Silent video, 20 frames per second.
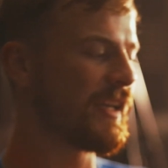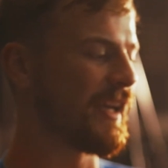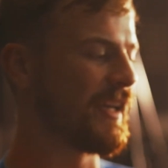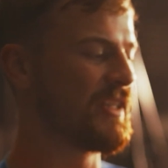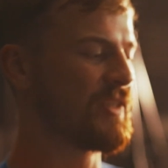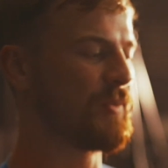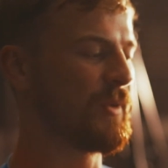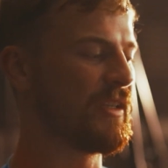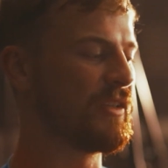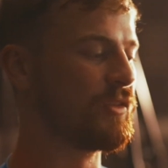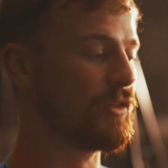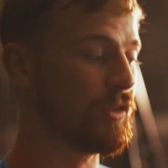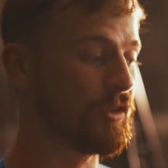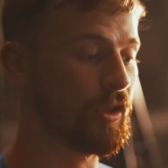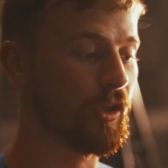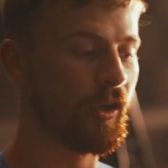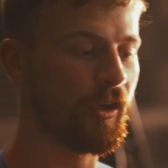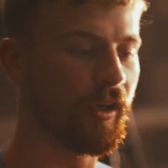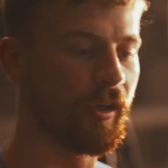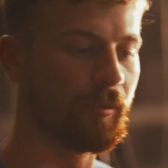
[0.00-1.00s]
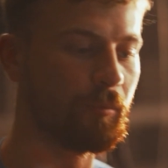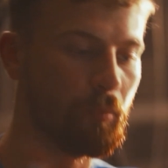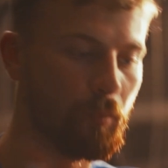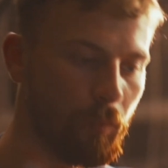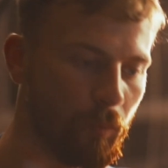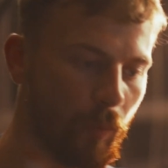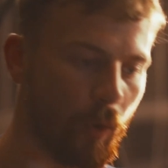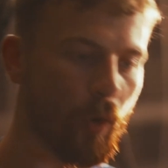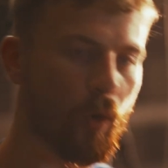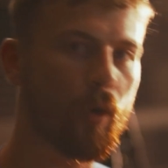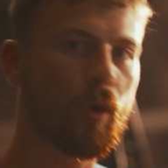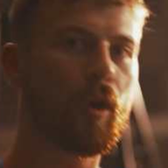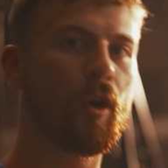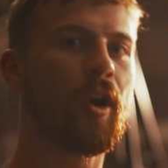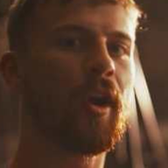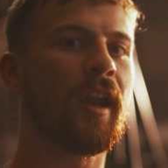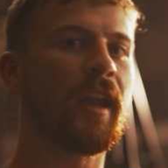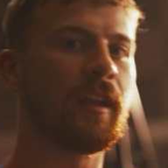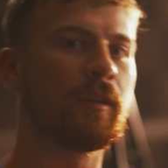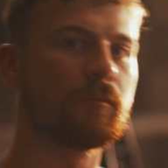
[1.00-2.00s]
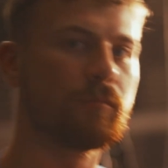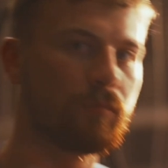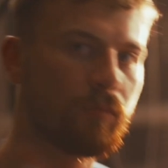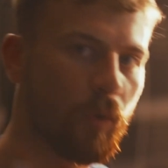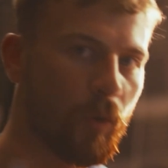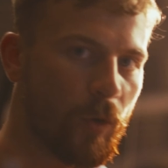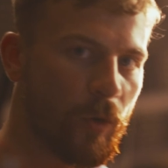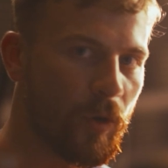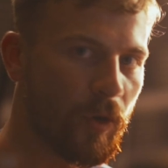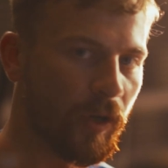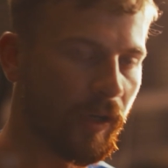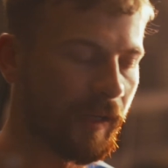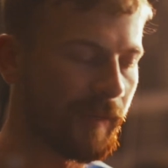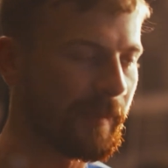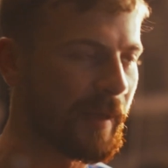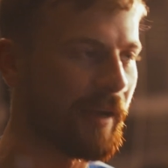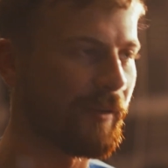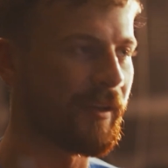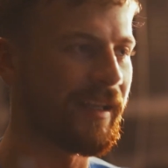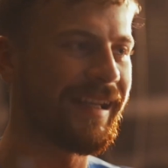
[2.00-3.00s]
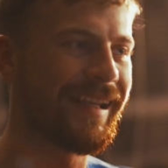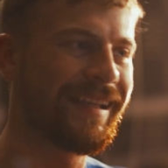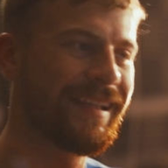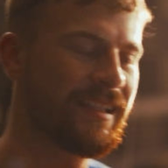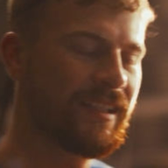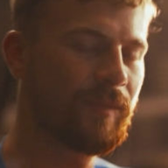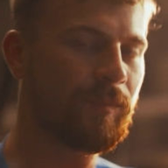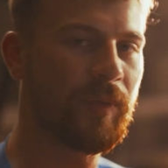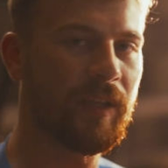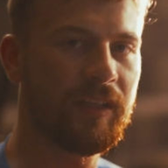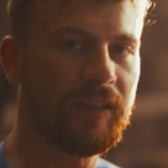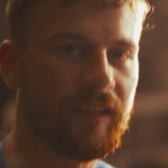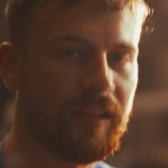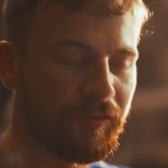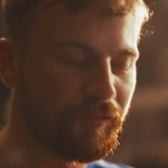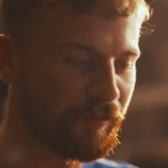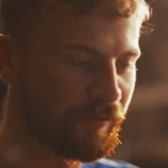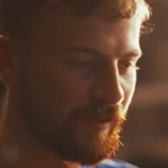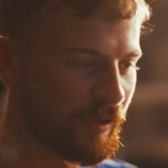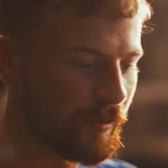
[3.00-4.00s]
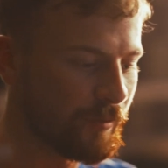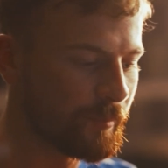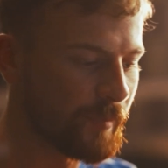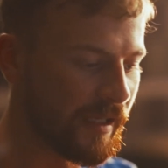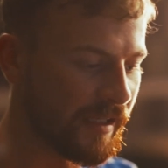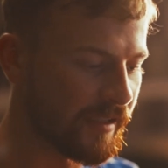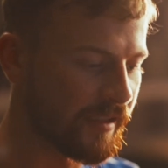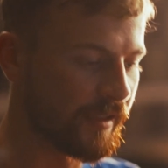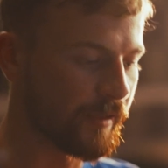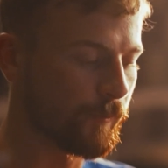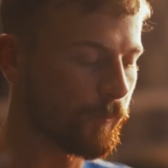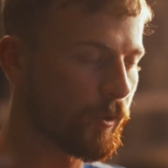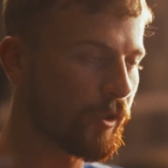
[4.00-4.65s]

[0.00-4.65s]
as we learn more and more about independent filmmaking,